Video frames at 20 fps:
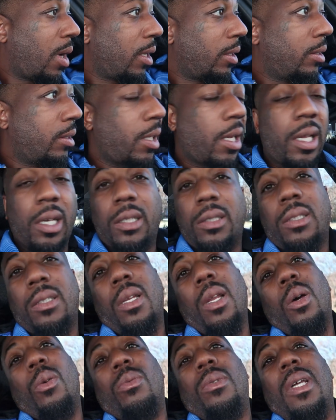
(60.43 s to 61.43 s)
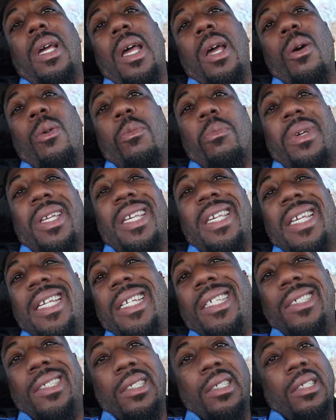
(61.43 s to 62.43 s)
When I tell you to slow down, I'm gonna
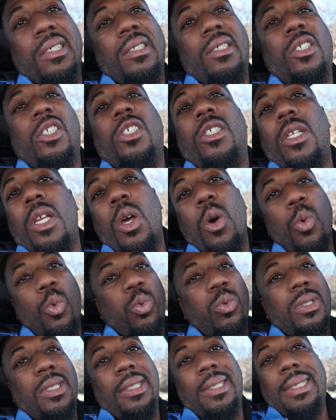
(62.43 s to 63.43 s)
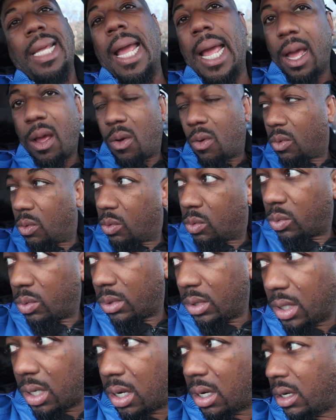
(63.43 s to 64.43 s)
need you to slow down.
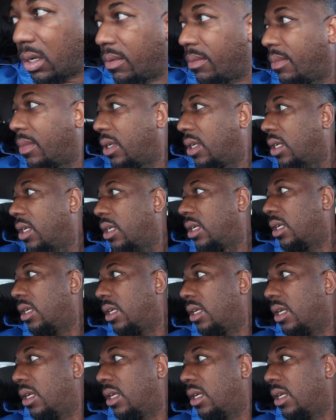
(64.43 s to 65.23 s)
You hear me?